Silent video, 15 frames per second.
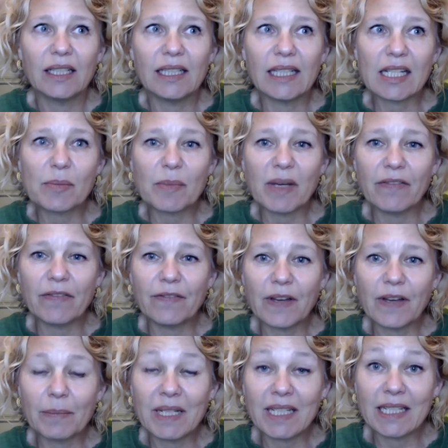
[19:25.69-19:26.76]
yes, my
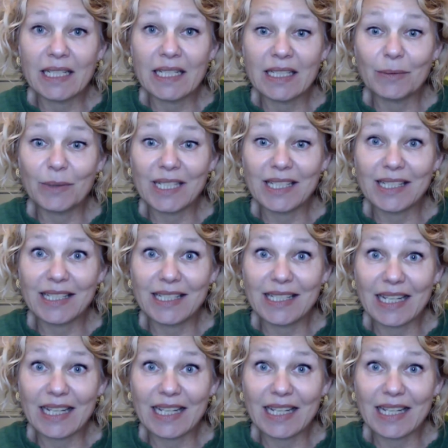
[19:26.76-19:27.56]
femininity was